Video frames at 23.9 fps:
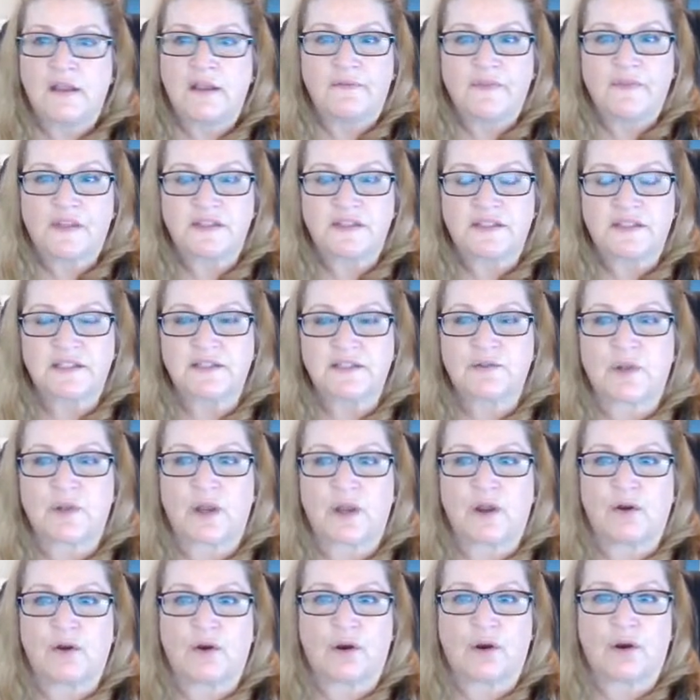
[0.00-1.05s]

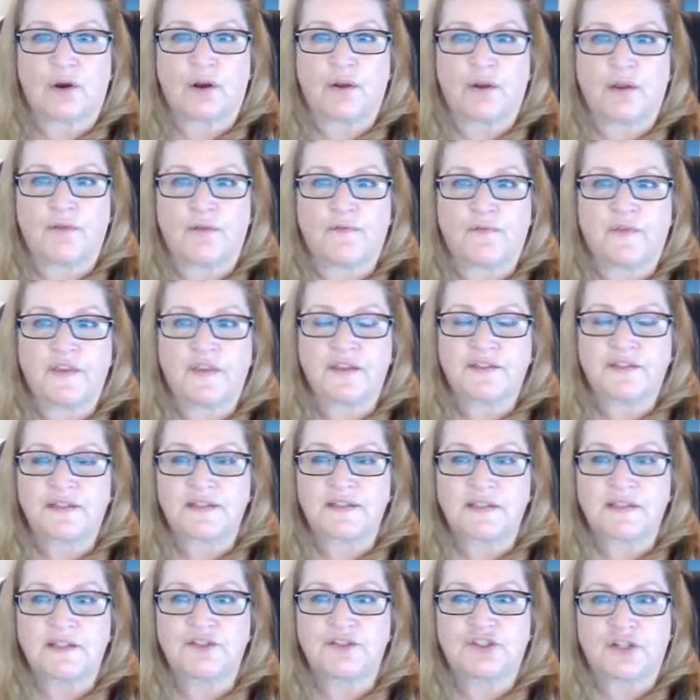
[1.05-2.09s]
This
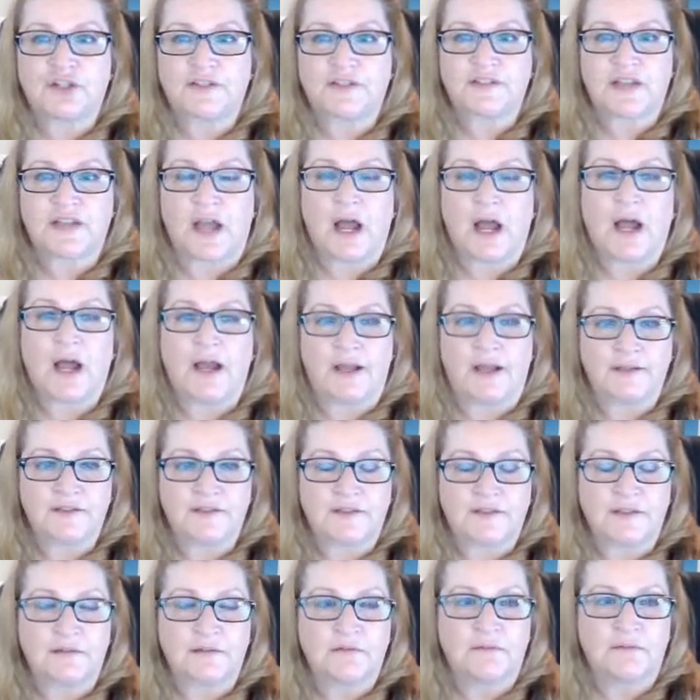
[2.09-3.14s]
isn't just
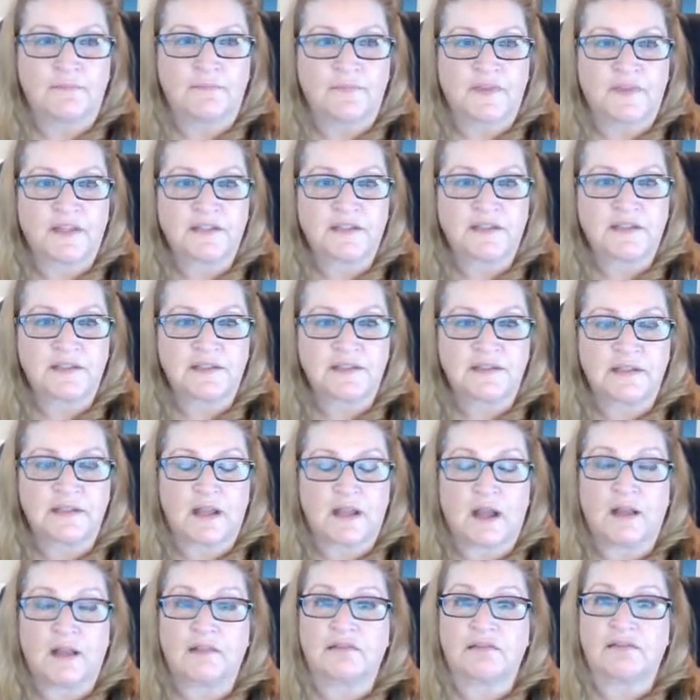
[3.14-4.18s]
us. This is
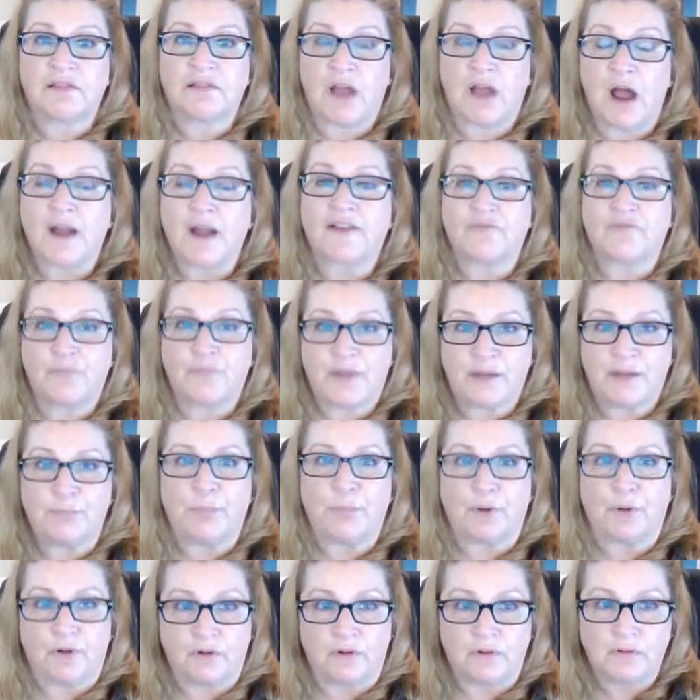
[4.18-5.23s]
a lot of
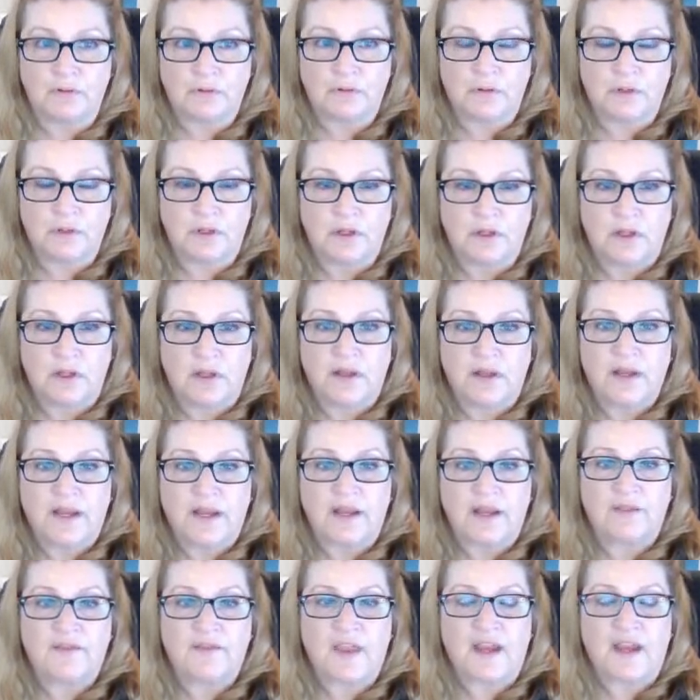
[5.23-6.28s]
people.
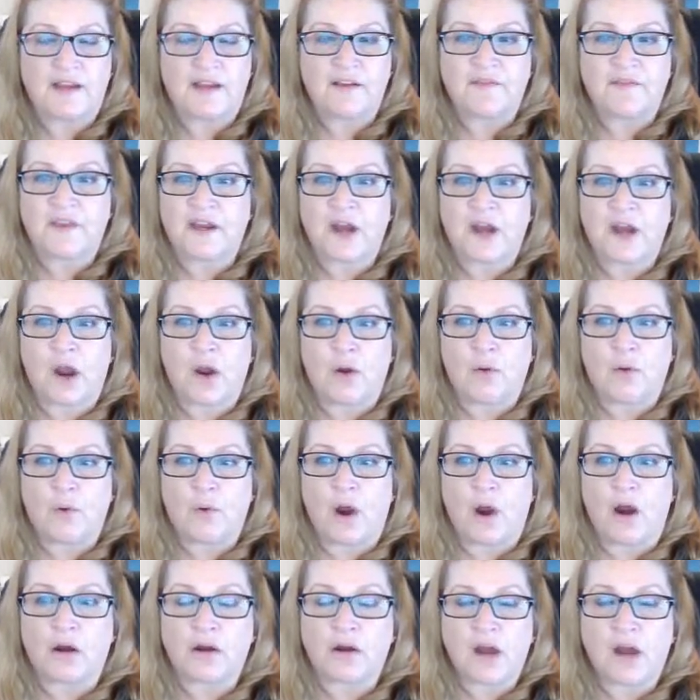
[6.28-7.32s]
They go,
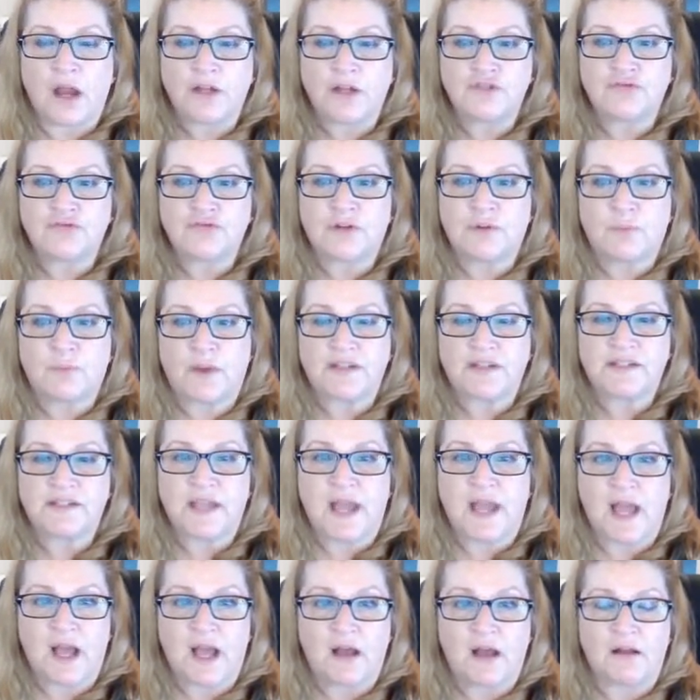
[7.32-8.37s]
our country went to
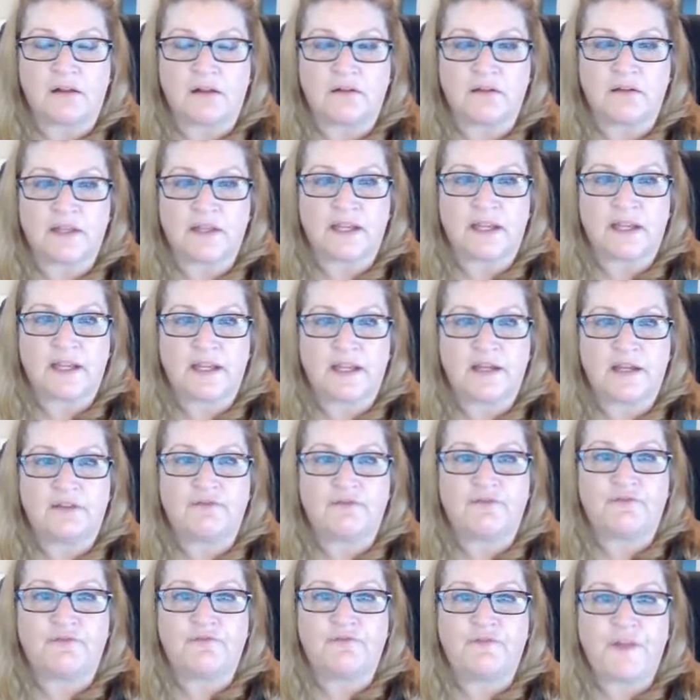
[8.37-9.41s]
hell in a
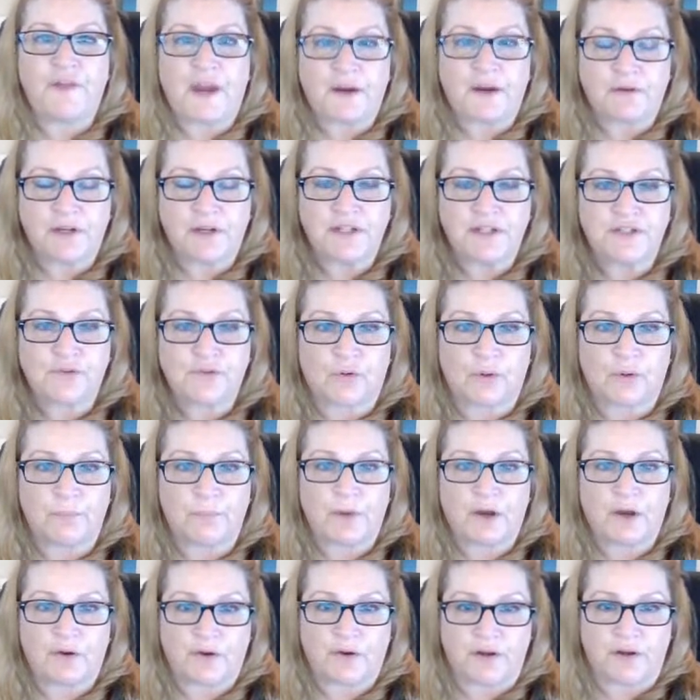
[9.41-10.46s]
very short
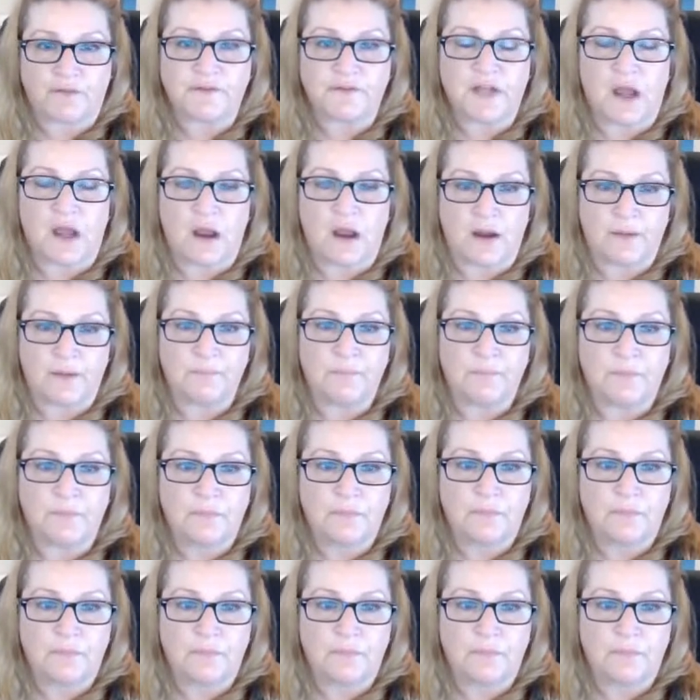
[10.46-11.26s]
period of time.